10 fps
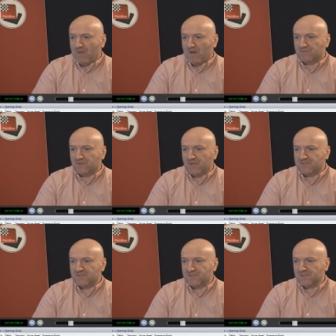After knight
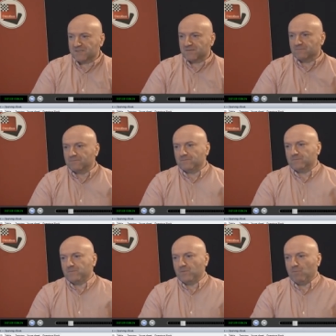c6,
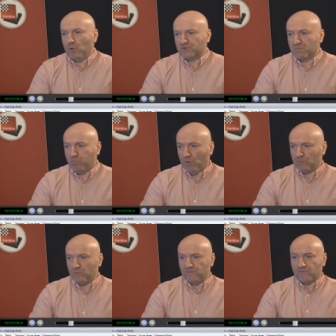the most
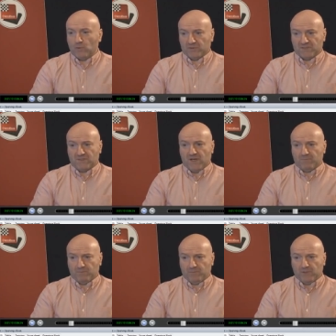important move, of course, is knight
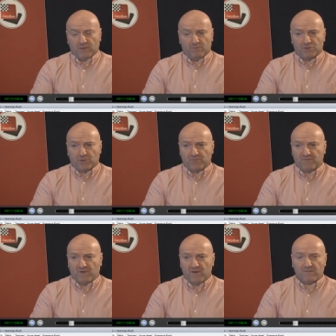bishop
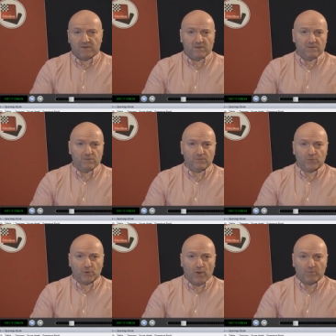b5, the
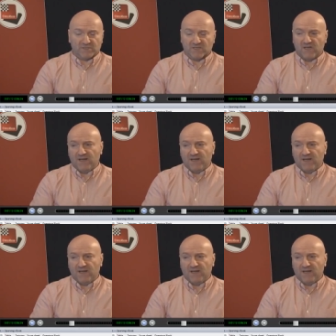Ruy Lopez.